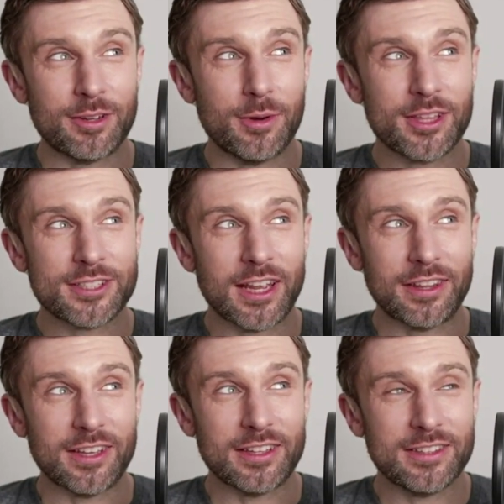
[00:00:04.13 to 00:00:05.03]
you know, worth
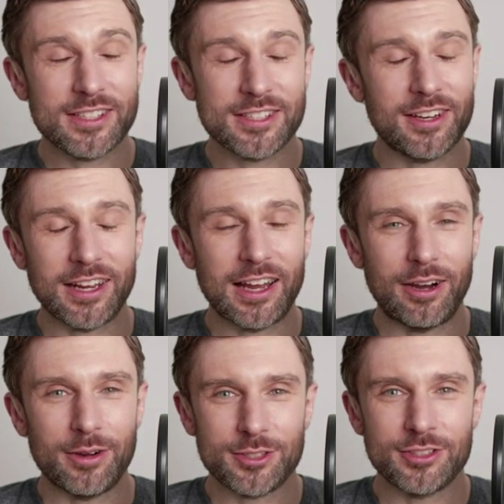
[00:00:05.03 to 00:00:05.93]
saying that this started
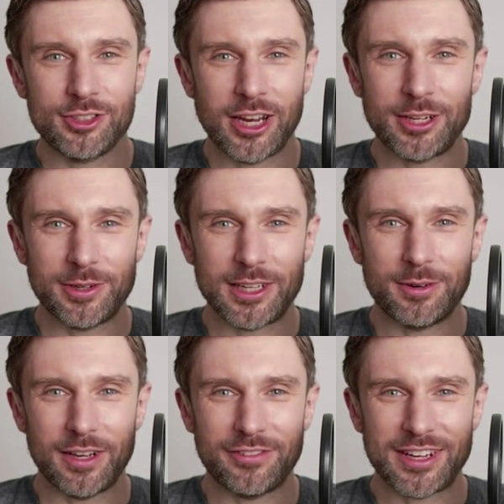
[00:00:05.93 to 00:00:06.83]
out, I was genuinely
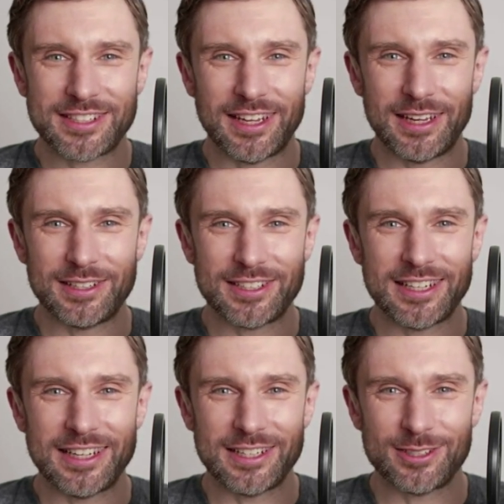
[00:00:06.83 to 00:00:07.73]
quite fascinated to
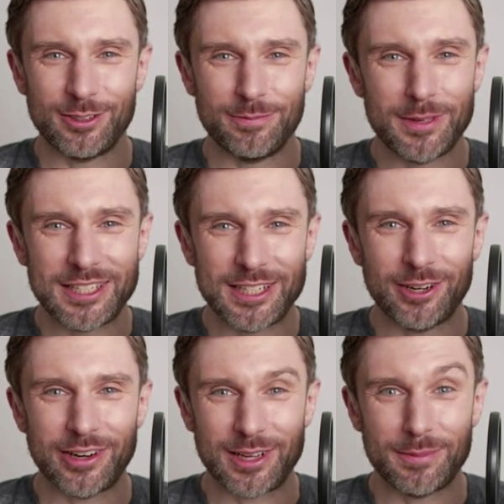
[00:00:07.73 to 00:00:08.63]
see his sort of
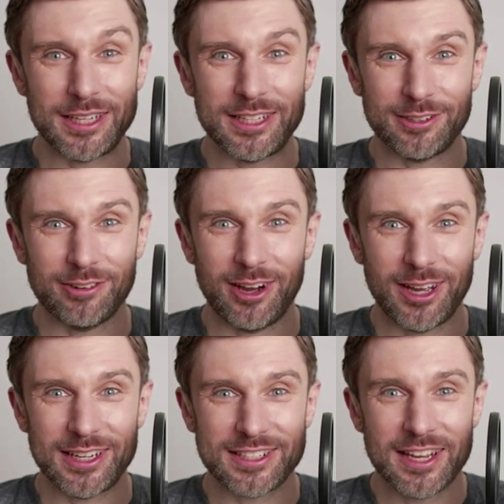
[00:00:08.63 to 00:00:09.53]
meteoric media
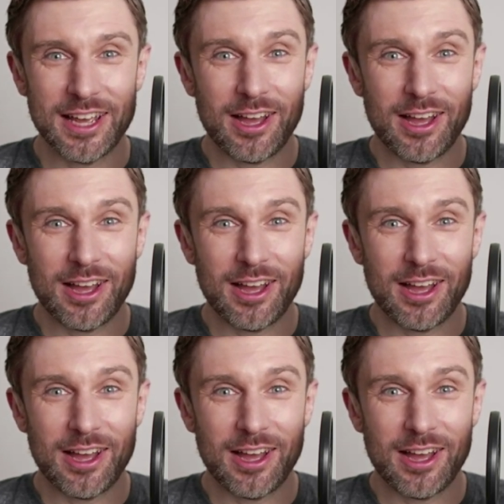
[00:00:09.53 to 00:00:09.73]
rise.